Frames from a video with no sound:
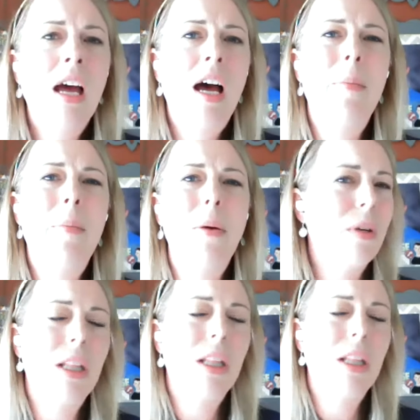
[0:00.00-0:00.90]
Um, I was
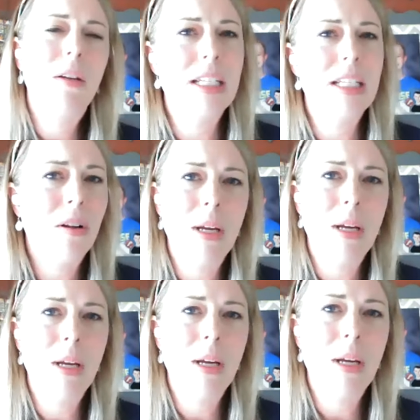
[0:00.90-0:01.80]
really, really down on
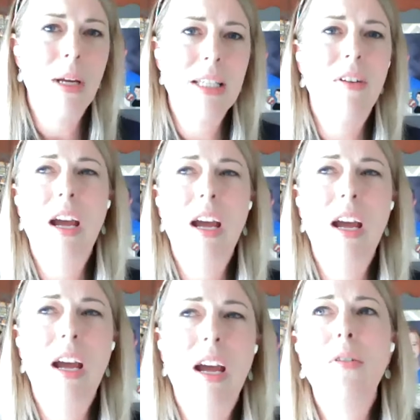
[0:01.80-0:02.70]
myself, and I
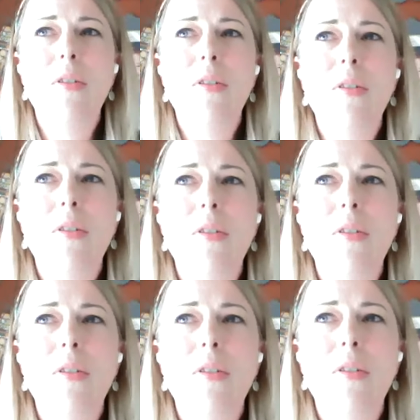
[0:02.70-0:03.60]
don't know if that came
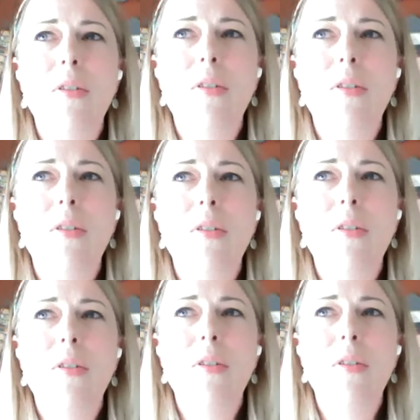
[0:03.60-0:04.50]
across in any
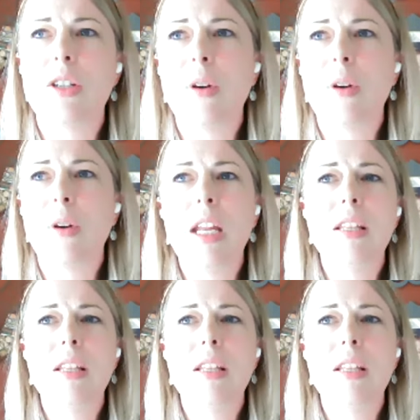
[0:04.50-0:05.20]
trainings or